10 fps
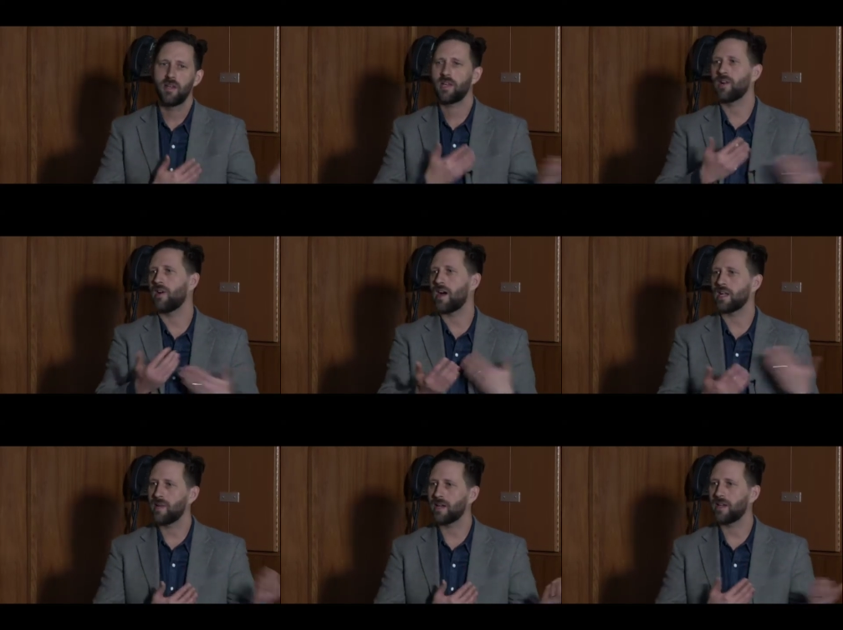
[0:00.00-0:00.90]
you know, how do
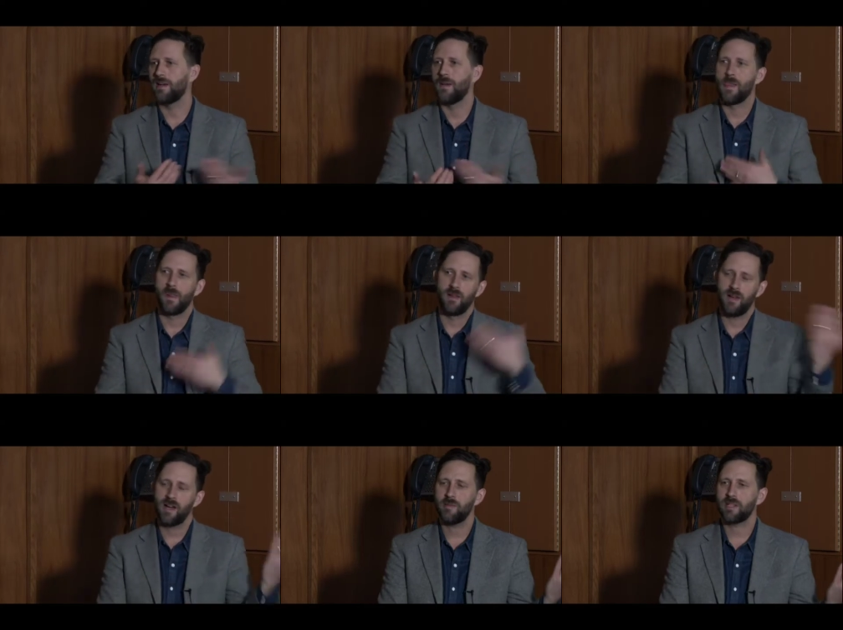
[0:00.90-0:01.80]
you make
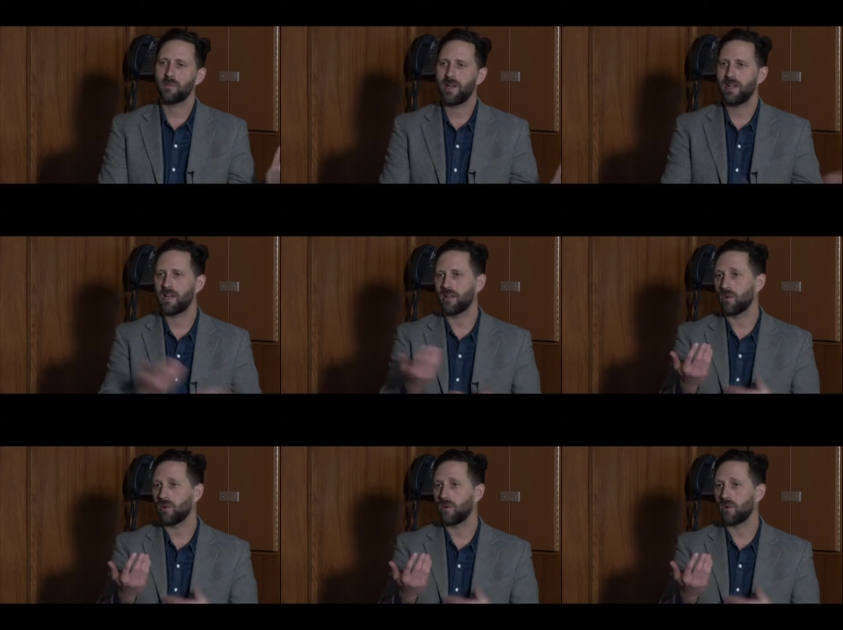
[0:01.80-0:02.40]
the painting